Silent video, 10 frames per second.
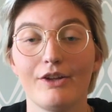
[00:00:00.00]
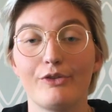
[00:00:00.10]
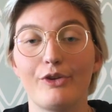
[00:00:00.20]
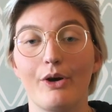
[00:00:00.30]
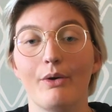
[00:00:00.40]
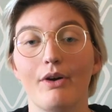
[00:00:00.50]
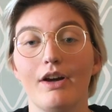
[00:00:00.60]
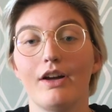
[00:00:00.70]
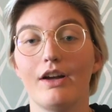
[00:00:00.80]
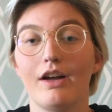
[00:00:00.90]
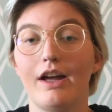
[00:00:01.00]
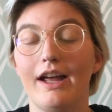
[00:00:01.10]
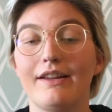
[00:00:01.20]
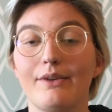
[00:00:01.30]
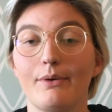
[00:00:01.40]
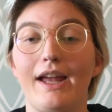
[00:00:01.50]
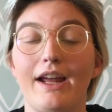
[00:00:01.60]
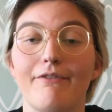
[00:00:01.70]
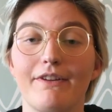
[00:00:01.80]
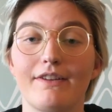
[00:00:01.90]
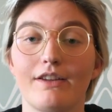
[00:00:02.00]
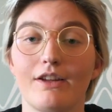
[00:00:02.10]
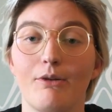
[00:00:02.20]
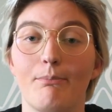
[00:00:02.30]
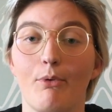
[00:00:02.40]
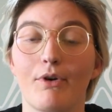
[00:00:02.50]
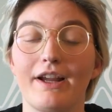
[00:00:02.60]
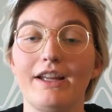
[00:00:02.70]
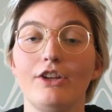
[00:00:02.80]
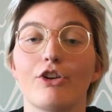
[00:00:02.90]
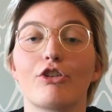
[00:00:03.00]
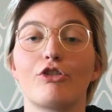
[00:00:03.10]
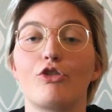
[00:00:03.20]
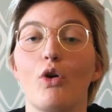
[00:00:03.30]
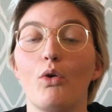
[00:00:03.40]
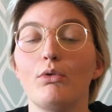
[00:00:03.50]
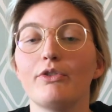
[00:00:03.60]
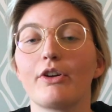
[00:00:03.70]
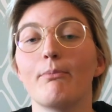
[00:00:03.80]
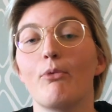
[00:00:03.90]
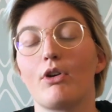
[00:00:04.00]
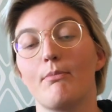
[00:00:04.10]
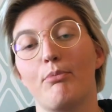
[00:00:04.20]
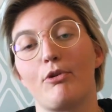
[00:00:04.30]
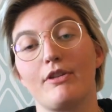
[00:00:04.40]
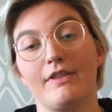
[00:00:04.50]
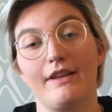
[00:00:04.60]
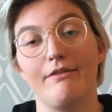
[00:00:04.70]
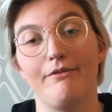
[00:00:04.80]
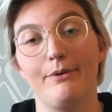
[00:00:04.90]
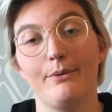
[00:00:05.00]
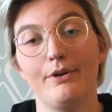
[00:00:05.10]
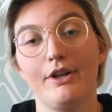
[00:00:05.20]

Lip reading: So it's okay if it's a little boring. Your goals are more important than food.